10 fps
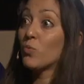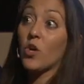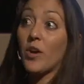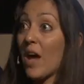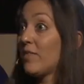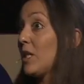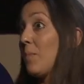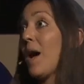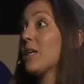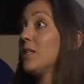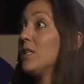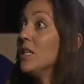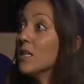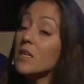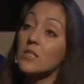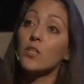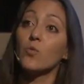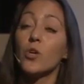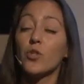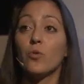we don't have the capacity in this
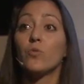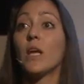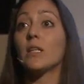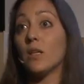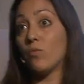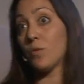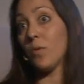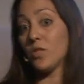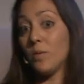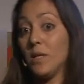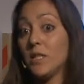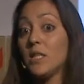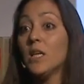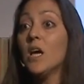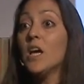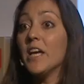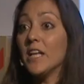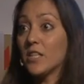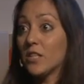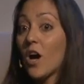situation to take that responsibility.
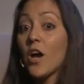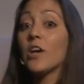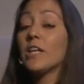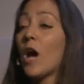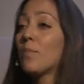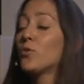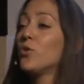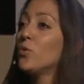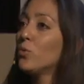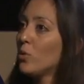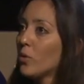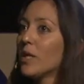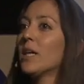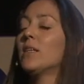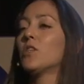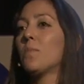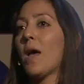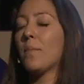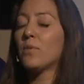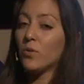It's entirely up to you, looking at this
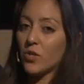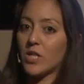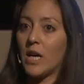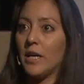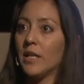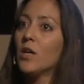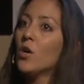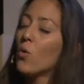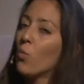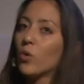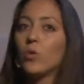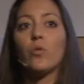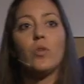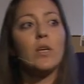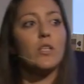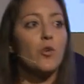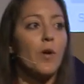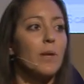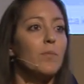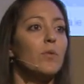map, to decide What do you think it's
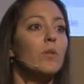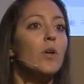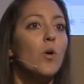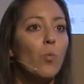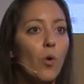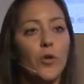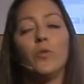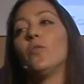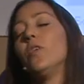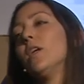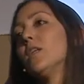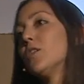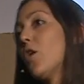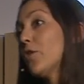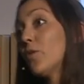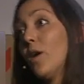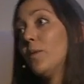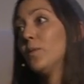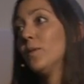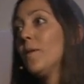credible? What you think it's not
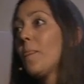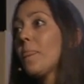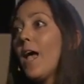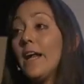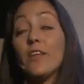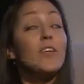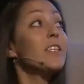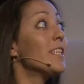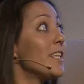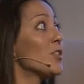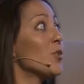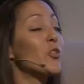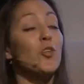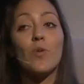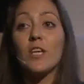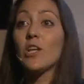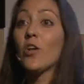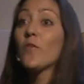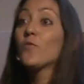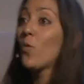credible? And I think that this also raised a
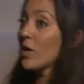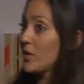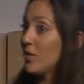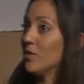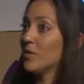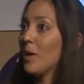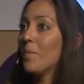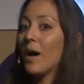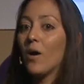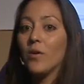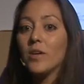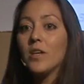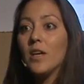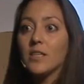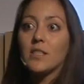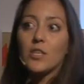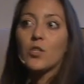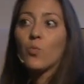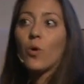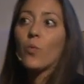lot of questions about, is
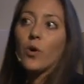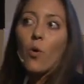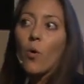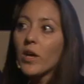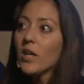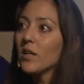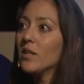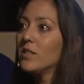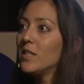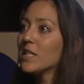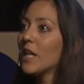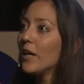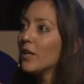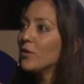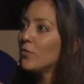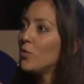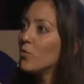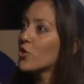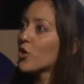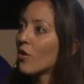this where we're going? Is this like the
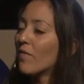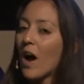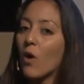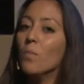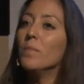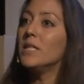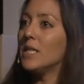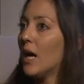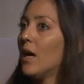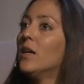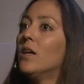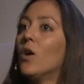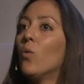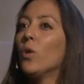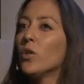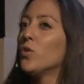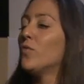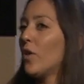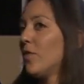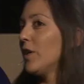future of how media will do
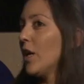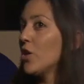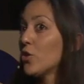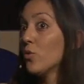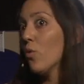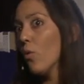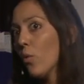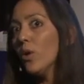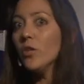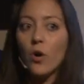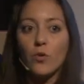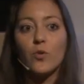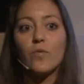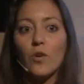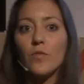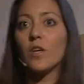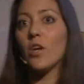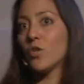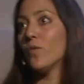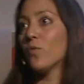verification or will not do
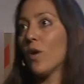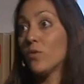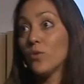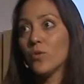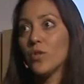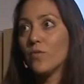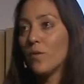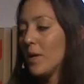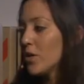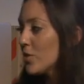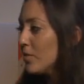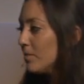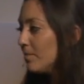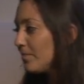verification of crowdsourced information?